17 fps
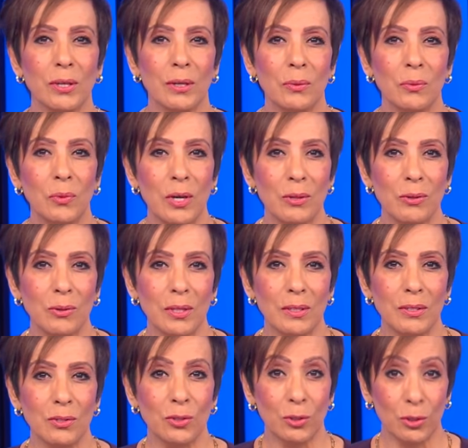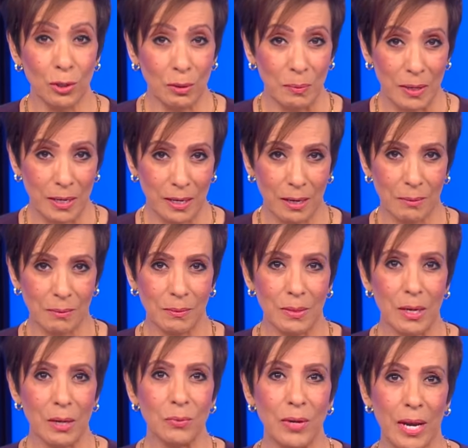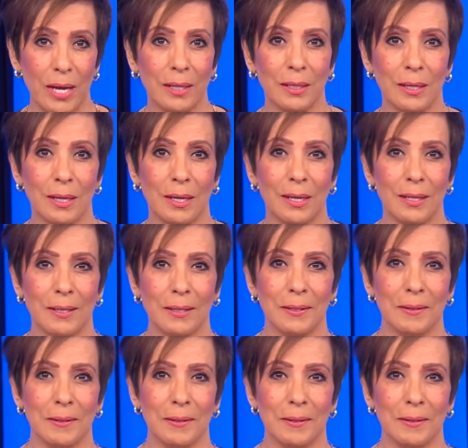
on whether this could become a reality.